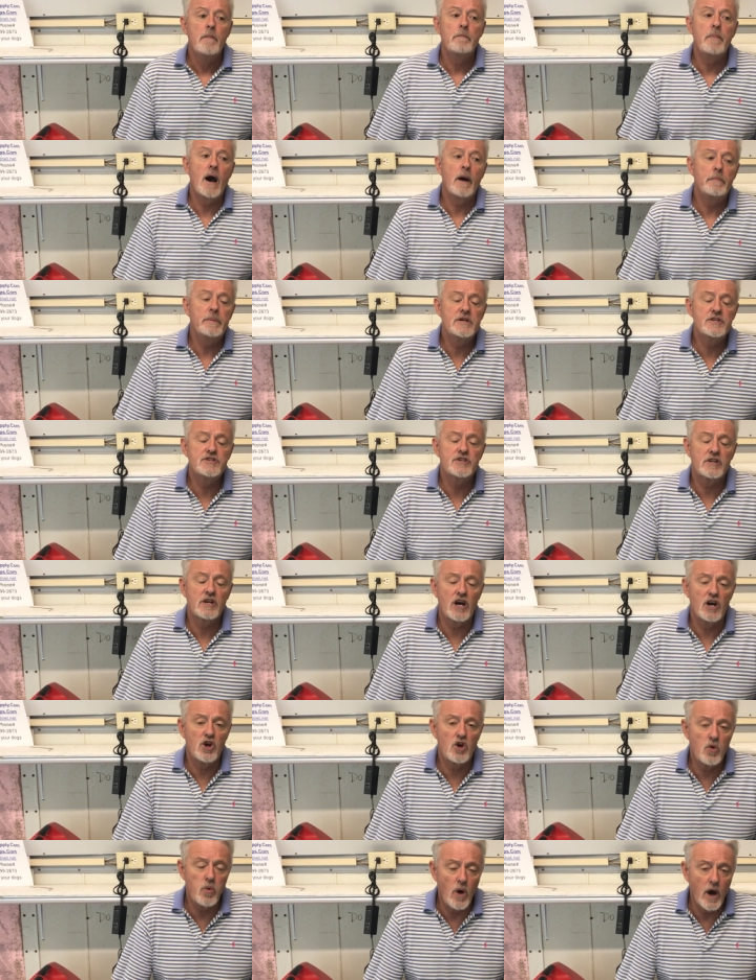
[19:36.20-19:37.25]
Puppies that
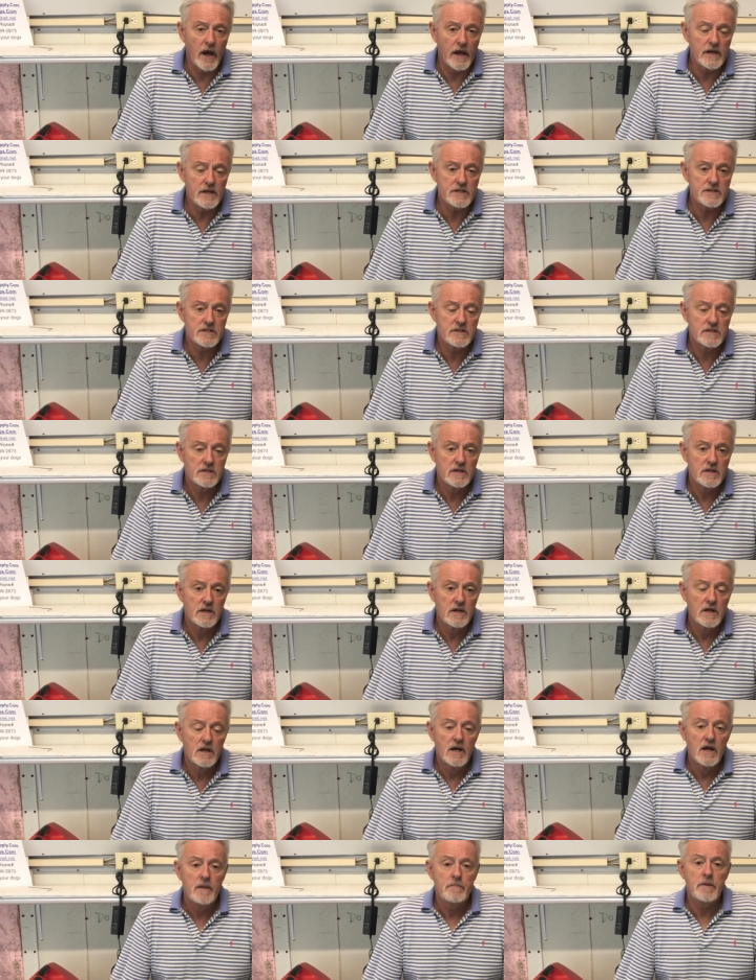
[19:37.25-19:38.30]
are quiet,
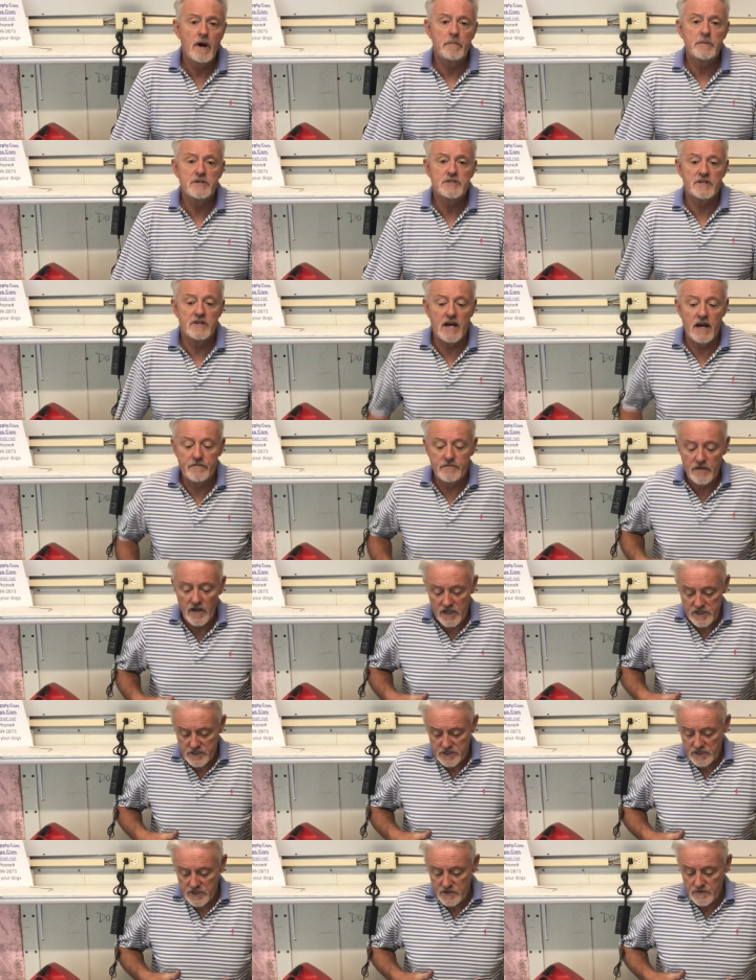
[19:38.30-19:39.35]
puppies that have
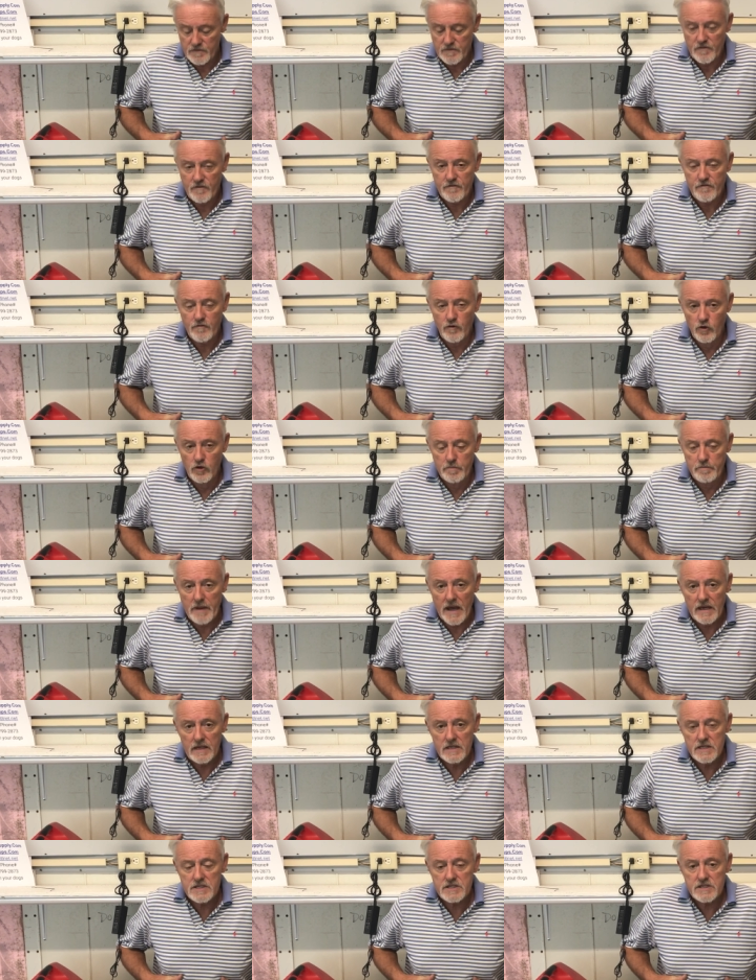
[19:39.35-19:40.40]
nice full
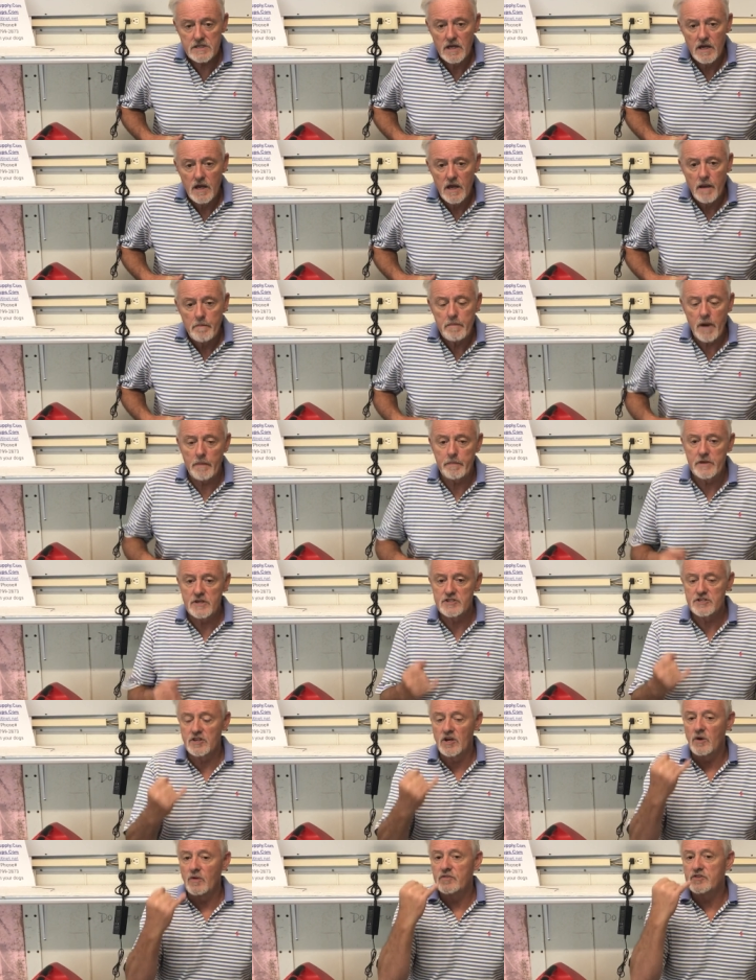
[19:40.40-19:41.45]
bellies,
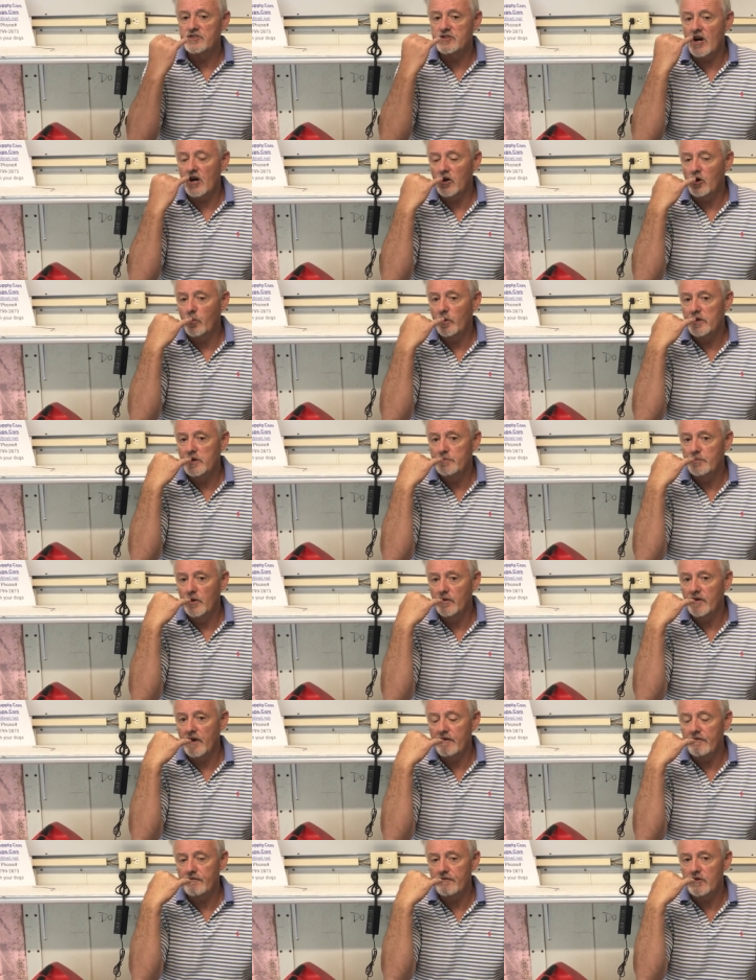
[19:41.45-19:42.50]
puppies that suckle when you put
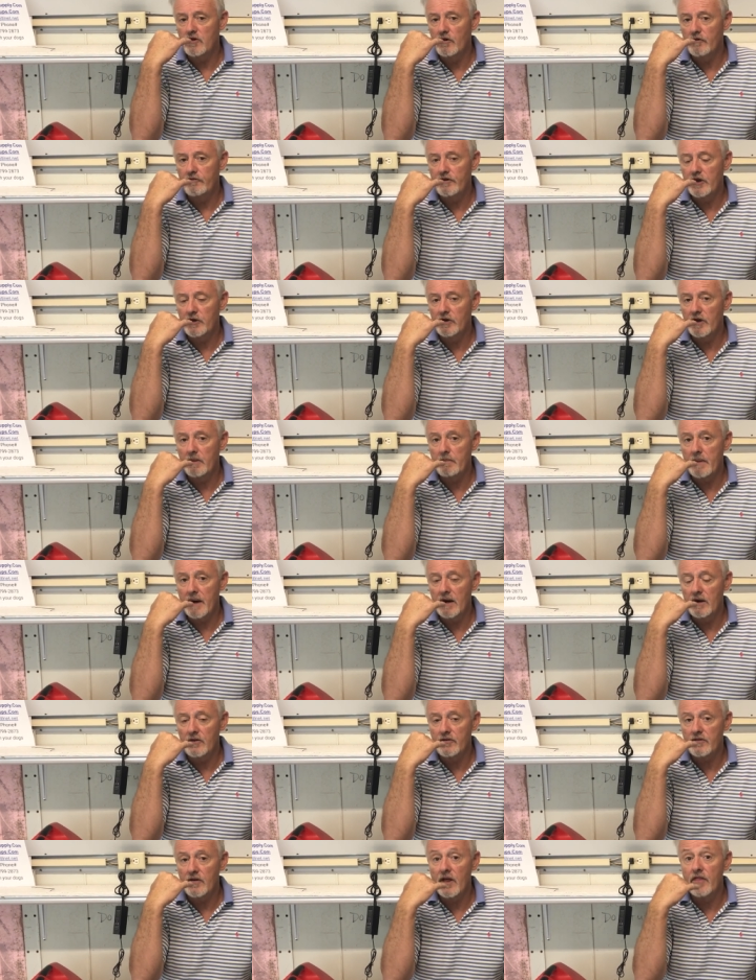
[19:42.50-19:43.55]
their, your finger in the
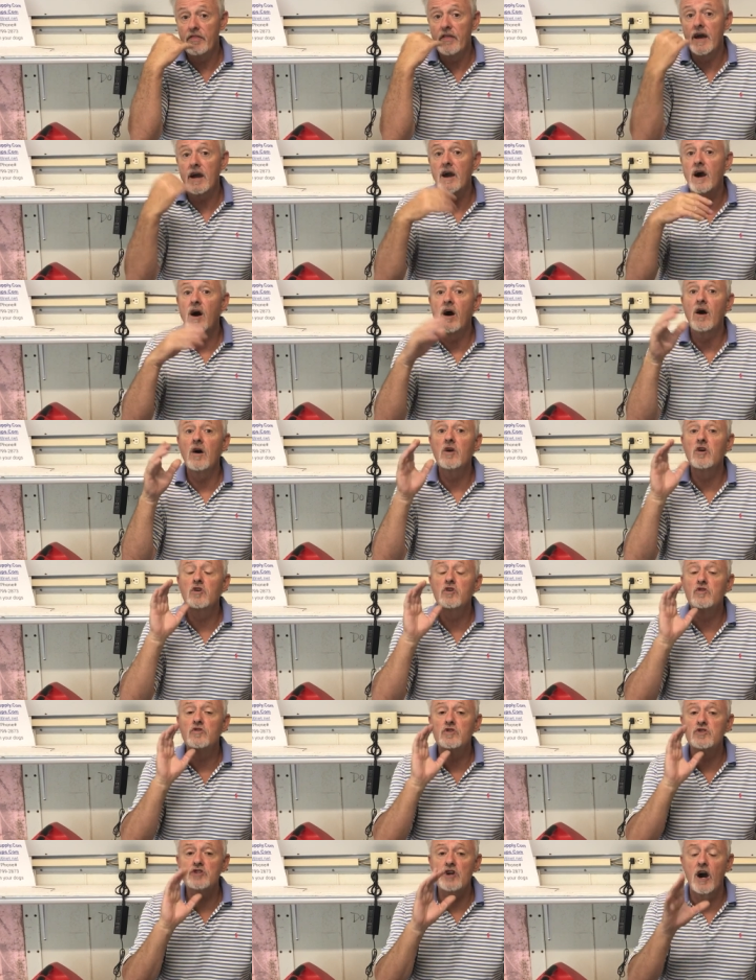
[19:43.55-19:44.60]
mouth, they are
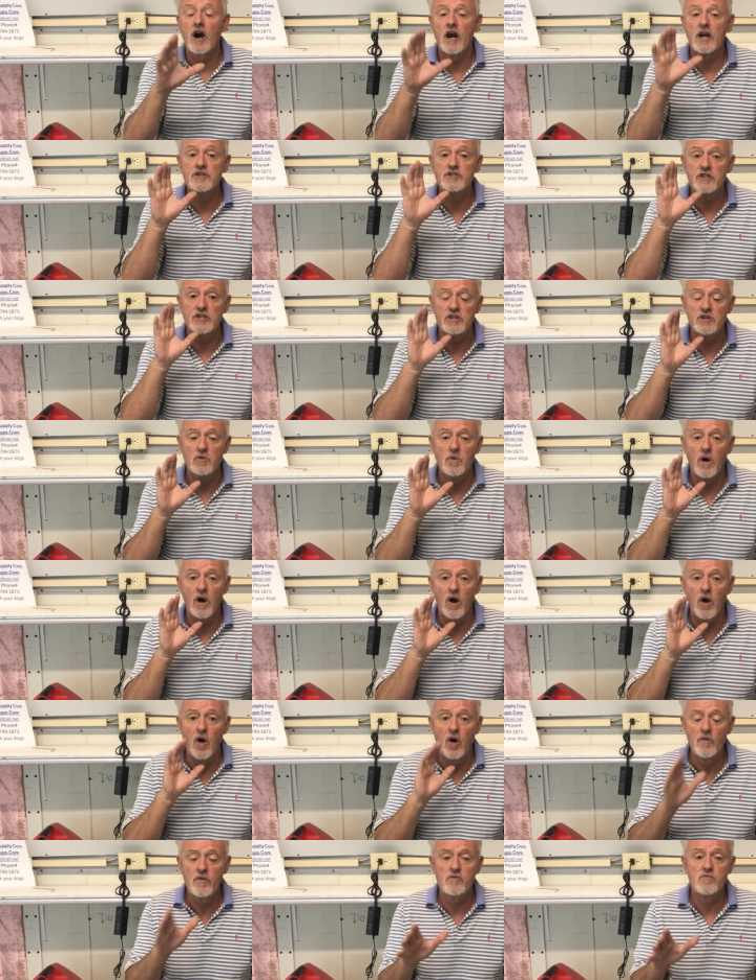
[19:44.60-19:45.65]
signs that you
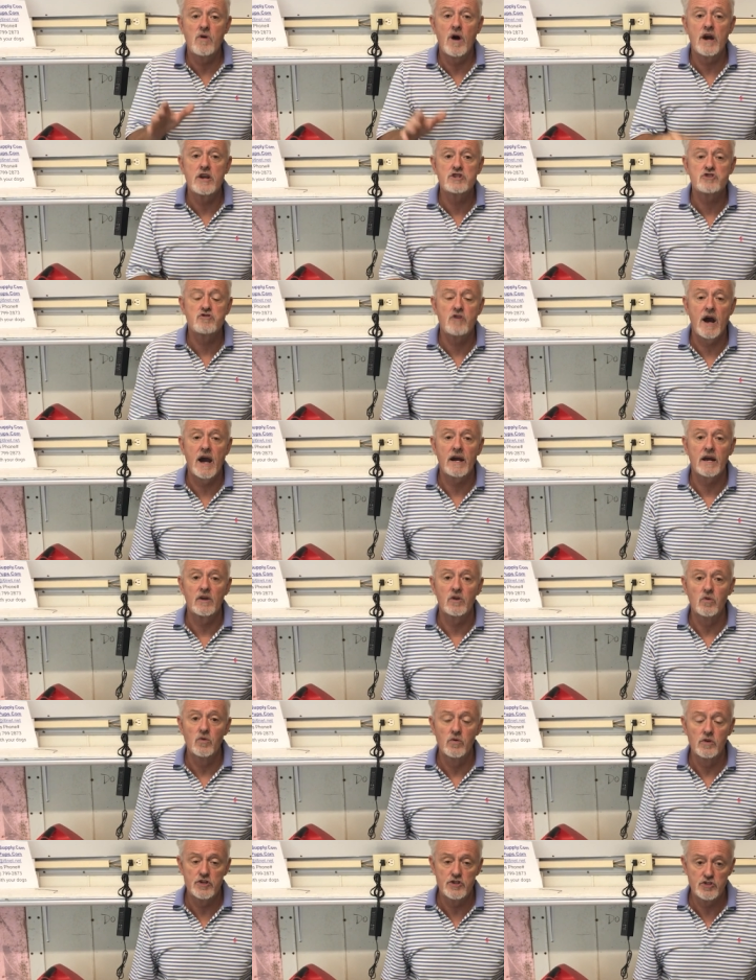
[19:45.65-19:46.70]
are on the right track and
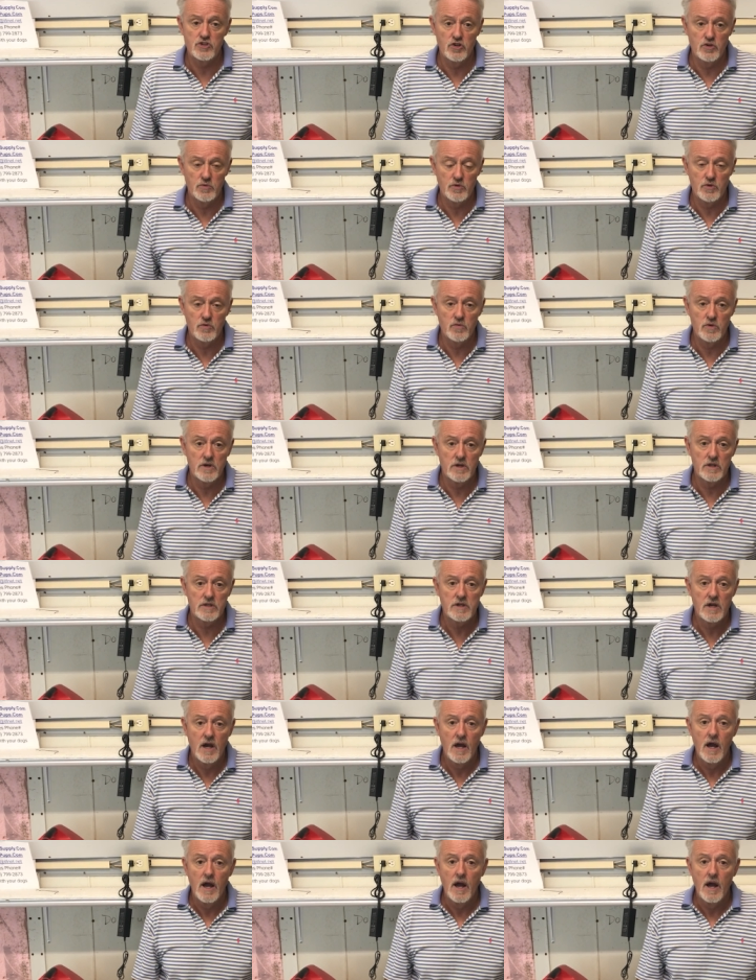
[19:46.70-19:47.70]
all is good with the world.